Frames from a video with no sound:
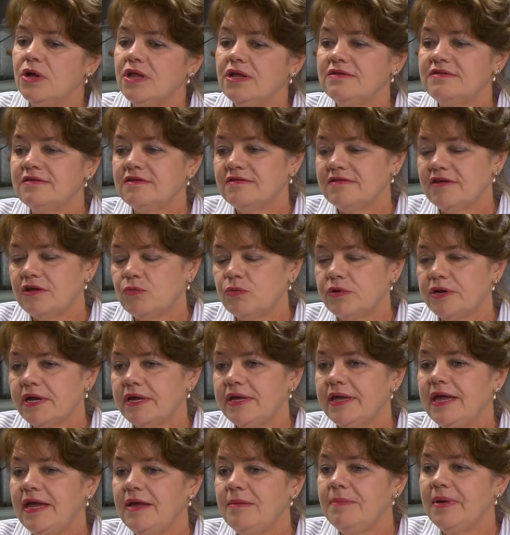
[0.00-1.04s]
Well, as I said, when
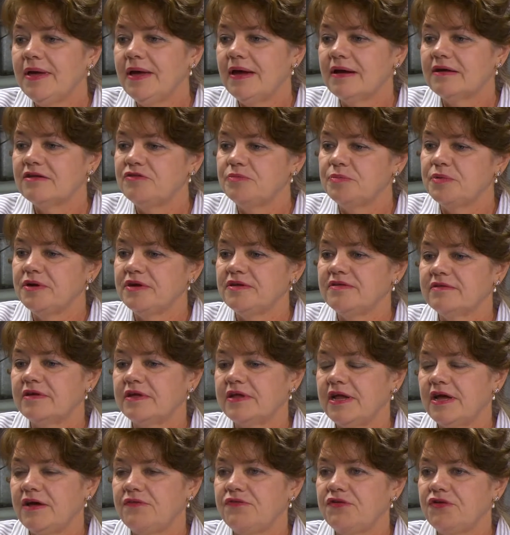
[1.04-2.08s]
I came back to
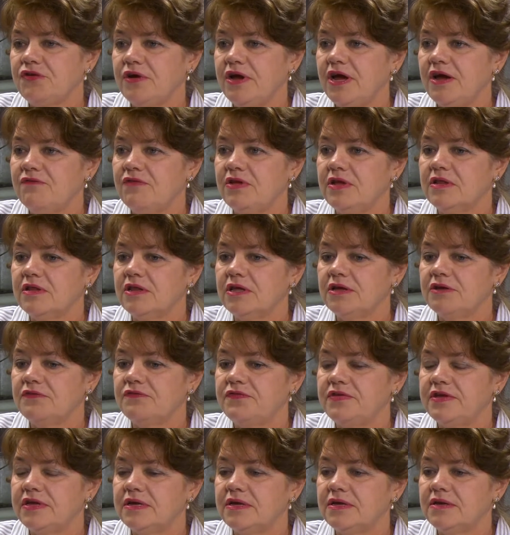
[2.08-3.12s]
Prescott after having
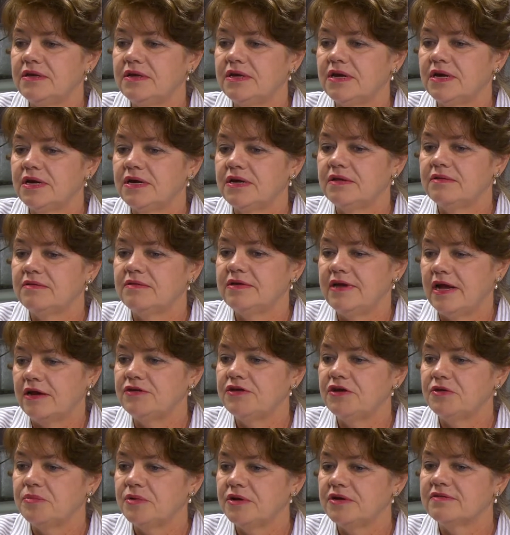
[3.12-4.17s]
lived in
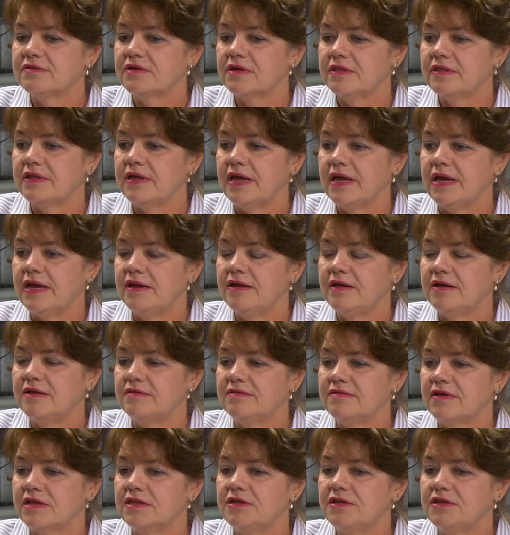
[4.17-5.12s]
downtown Prescott in the 80s,